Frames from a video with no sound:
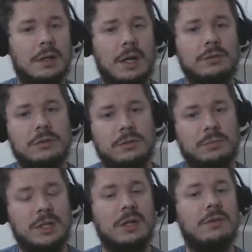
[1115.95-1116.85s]
not
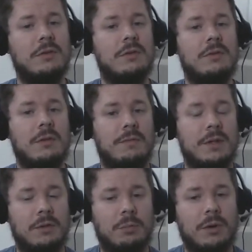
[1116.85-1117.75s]
just because
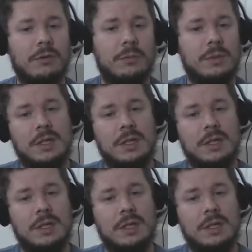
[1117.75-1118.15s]
of this person,